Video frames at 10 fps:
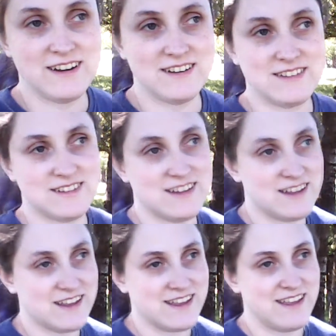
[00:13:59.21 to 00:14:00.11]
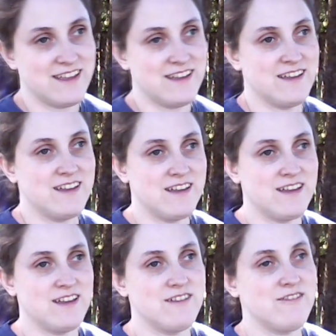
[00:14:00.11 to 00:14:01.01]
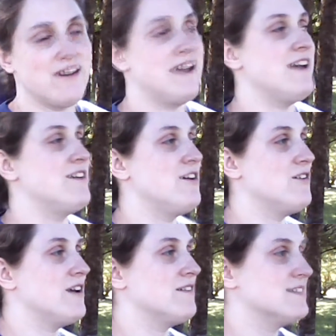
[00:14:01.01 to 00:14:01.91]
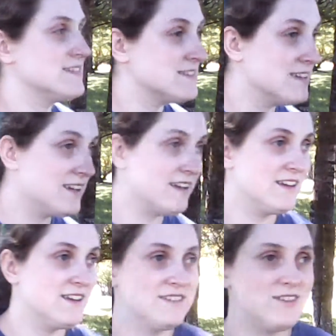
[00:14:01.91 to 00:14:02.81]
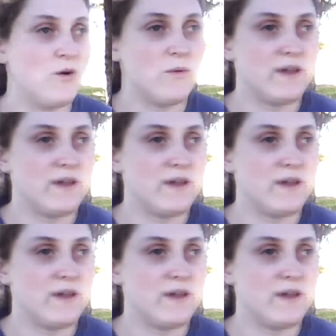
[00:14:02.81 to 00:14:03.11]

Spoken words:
if I had known I was so